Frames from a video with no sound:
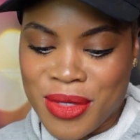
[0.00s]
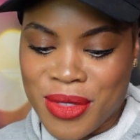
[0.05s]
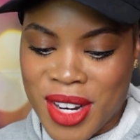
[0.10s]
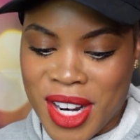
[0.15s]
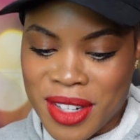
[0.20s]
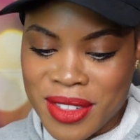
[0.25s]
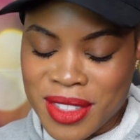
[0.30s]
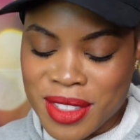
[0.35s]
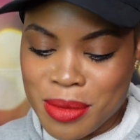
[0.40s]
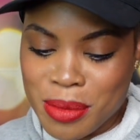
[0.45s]

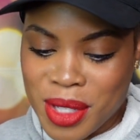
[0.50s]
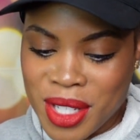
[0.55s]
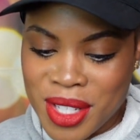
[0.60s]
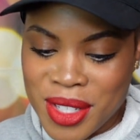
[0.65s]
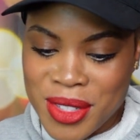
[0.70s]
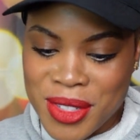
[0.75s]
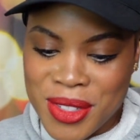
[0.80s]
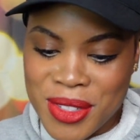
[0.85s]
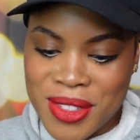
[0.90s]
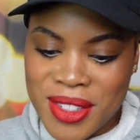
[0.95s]
fragrance
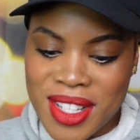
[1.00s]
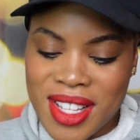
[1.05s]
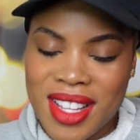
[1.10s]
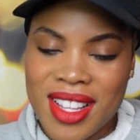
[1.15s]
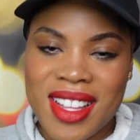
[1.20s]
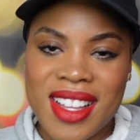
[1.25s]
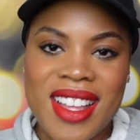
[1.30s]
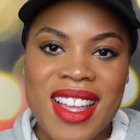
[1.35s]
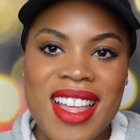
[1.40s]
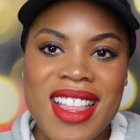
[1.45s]
appeal.
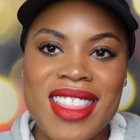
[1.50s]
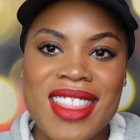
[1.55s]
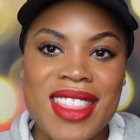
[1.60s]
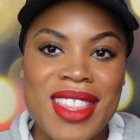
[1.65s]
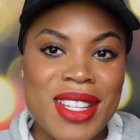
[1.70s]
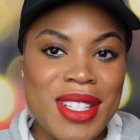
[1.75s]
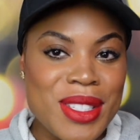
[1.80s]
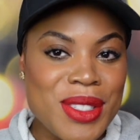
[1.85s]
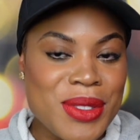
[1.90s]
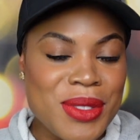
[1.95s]

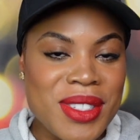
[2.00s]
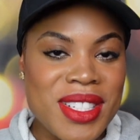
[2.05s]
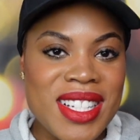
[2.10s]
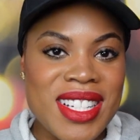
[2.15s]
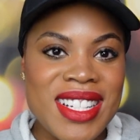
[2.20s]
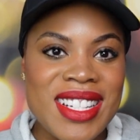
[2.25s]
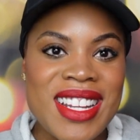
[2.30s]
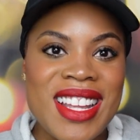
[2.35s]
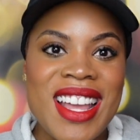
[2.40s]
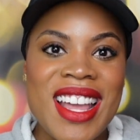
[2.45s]
This
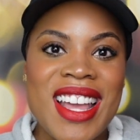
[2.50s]
one